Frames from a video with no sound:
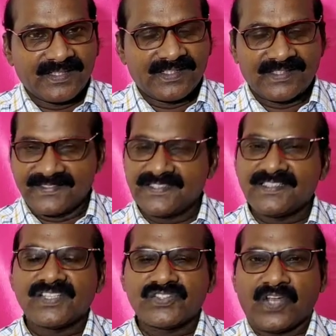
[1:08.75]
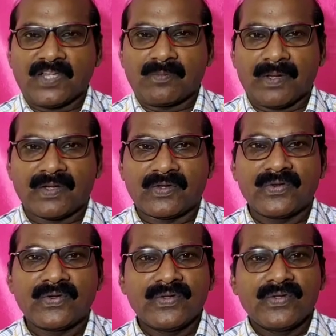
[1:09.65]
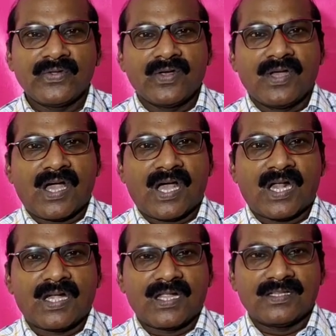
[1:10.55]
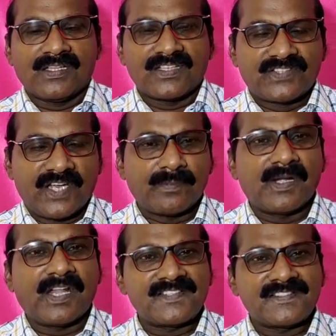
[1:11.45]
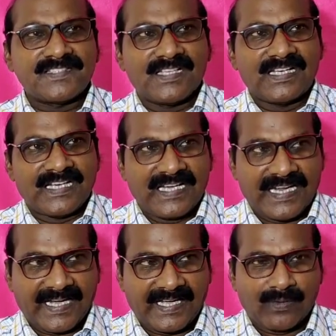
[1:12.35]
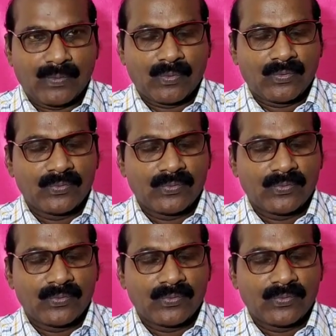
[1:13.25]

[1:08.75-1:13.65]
This is the statement and the statement is negative,